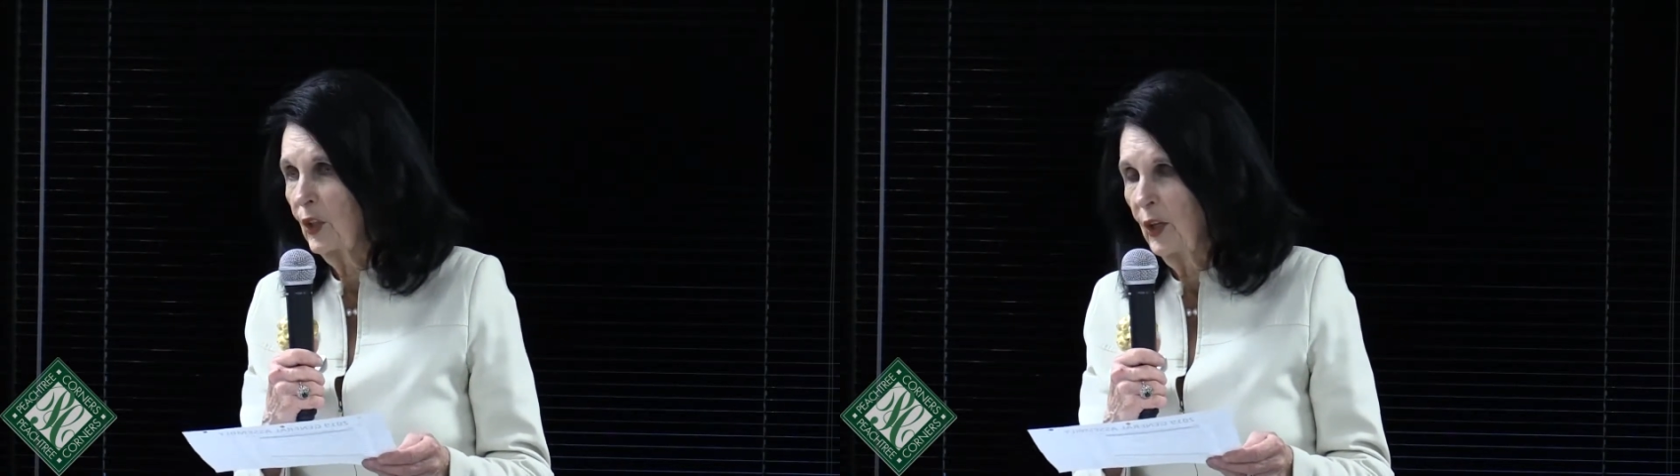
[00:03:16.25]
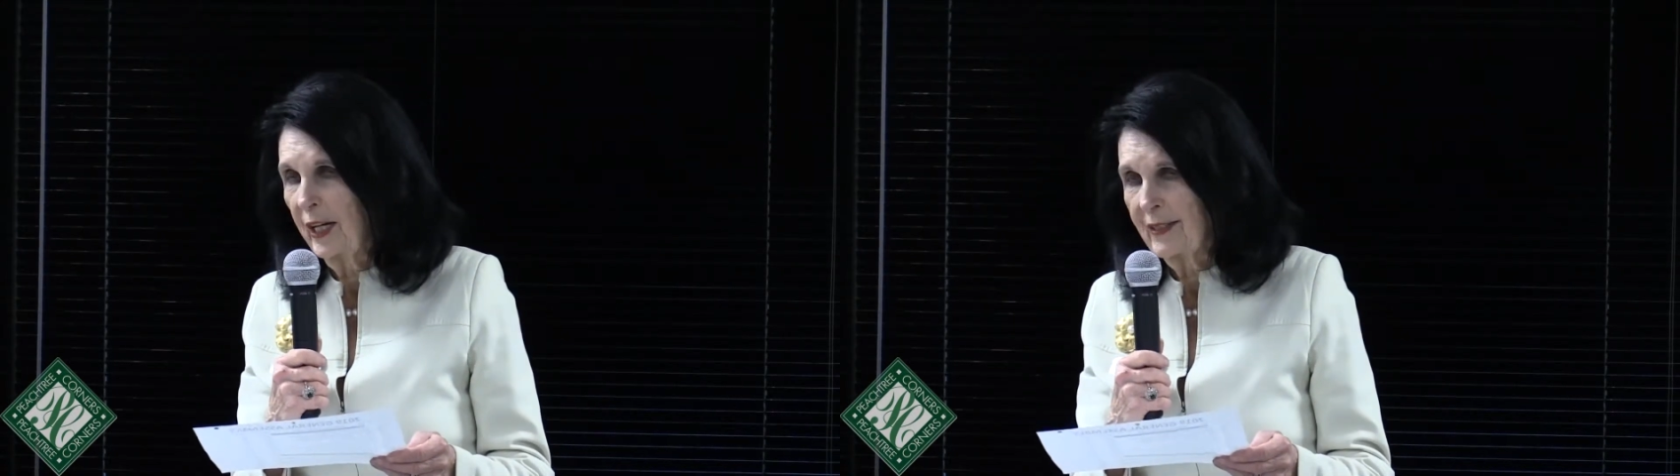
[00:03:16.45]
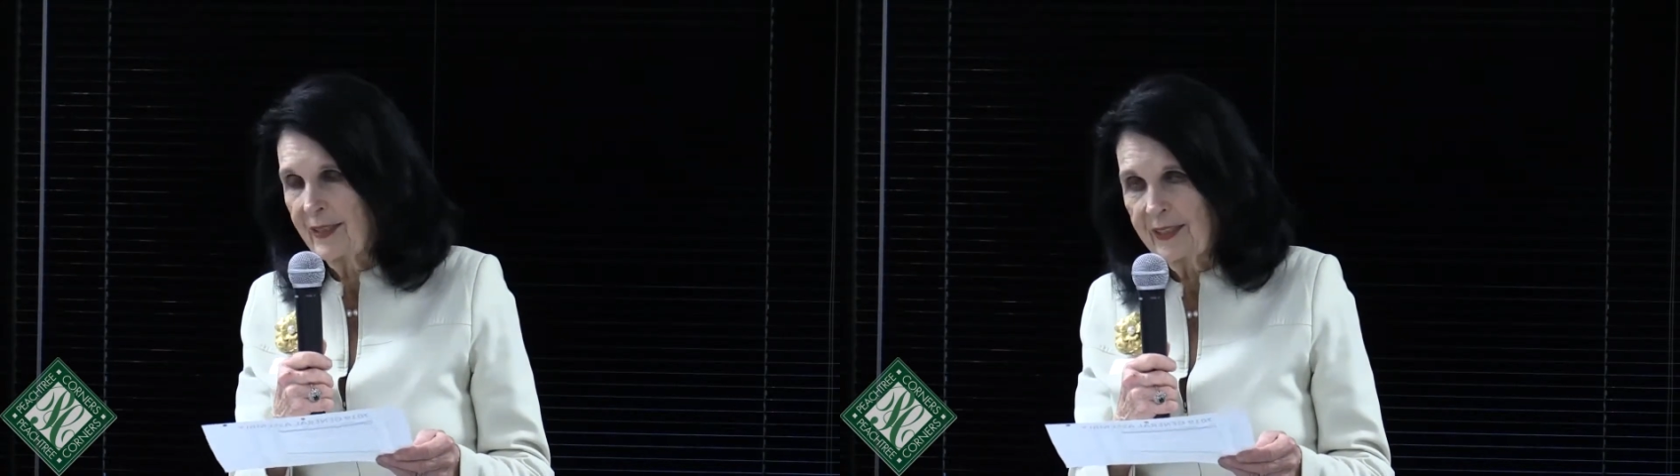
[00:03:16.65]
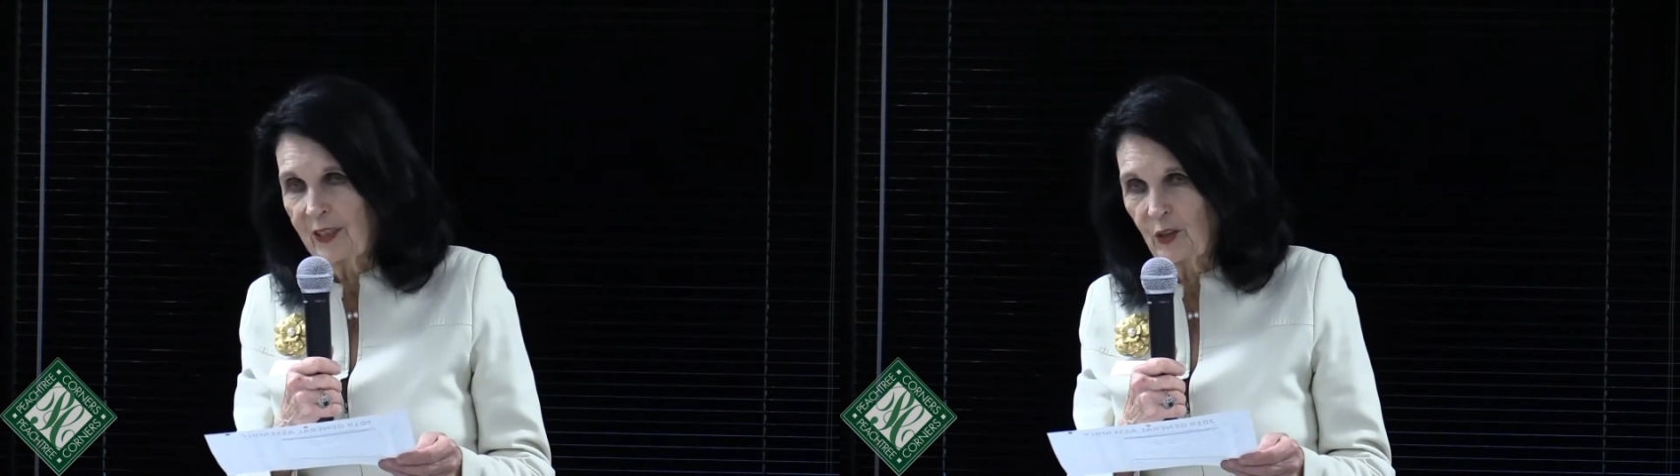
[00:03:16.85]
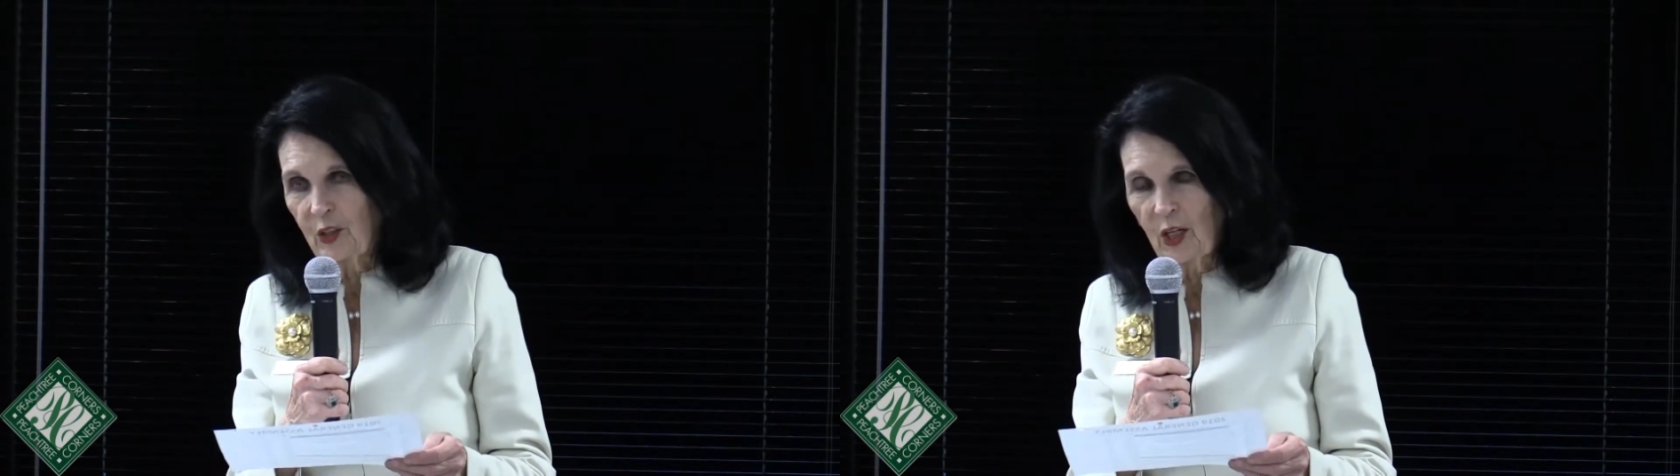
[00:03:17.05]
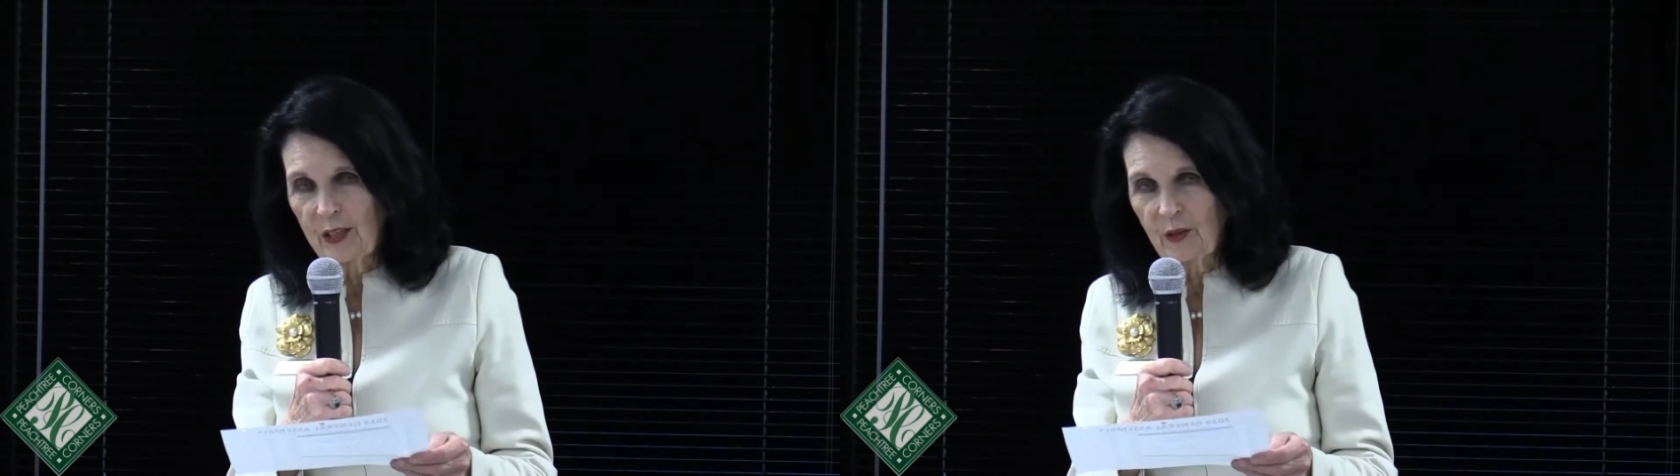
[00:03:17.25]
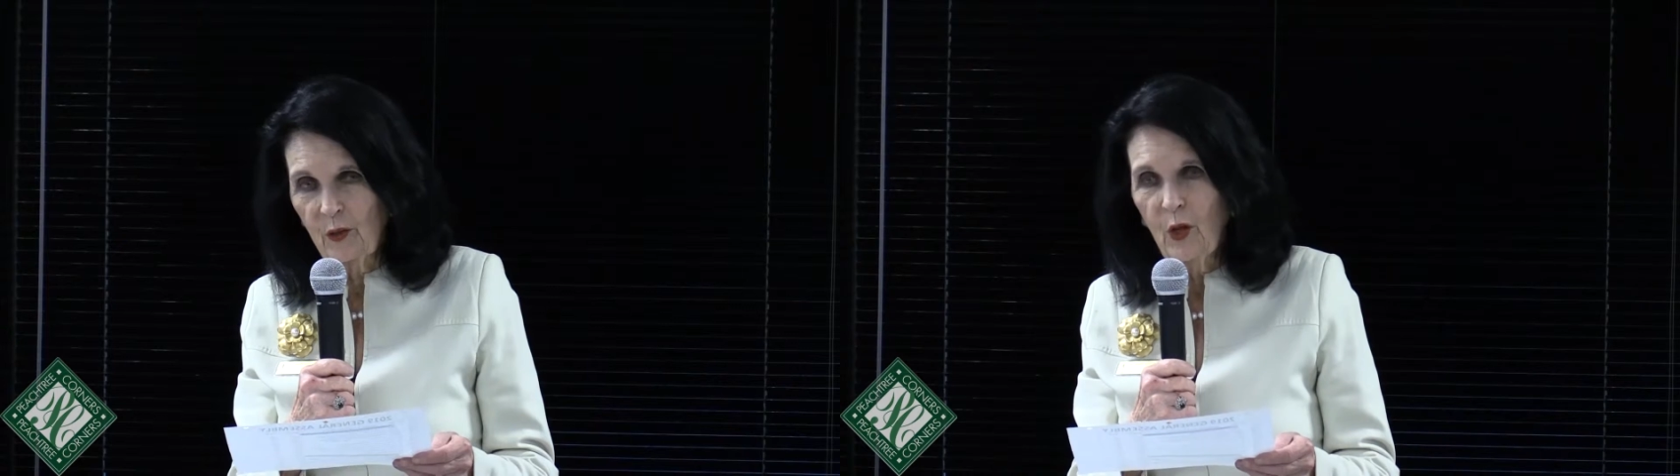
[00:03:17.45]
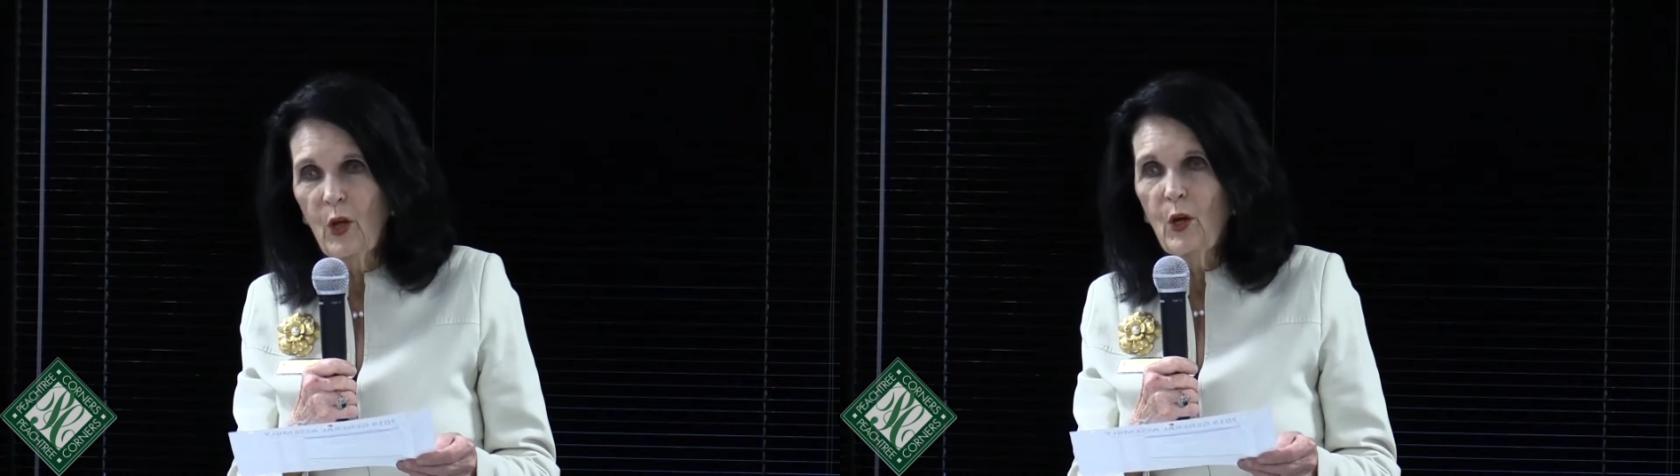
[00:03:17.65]
grades
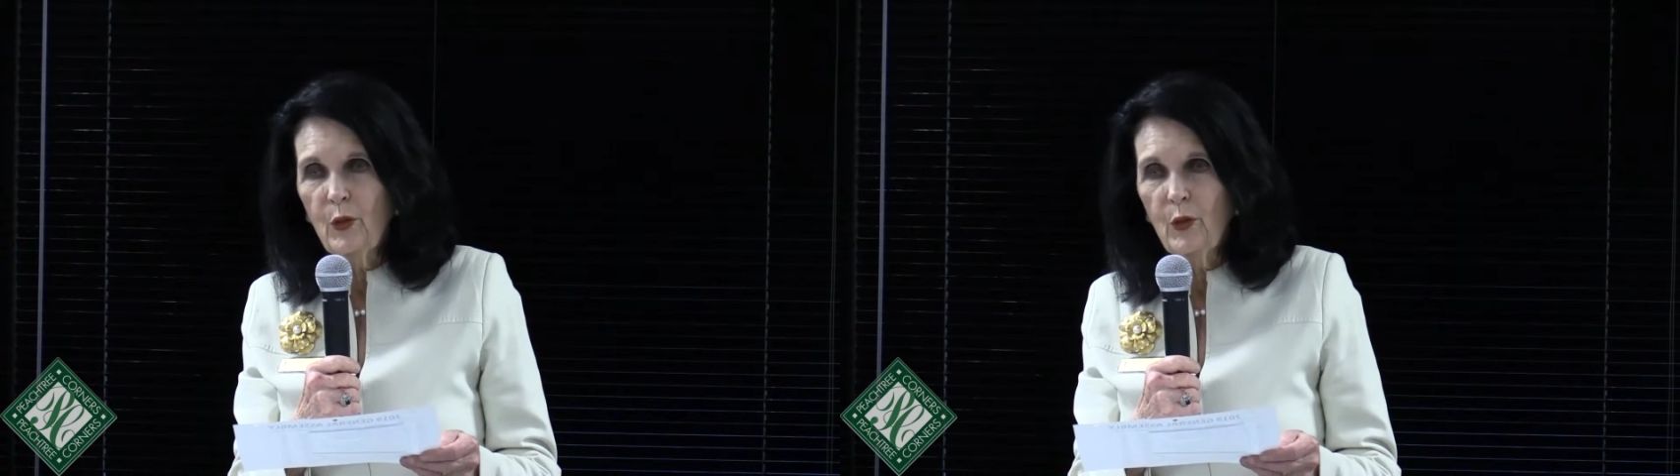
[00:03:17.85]
kindergarten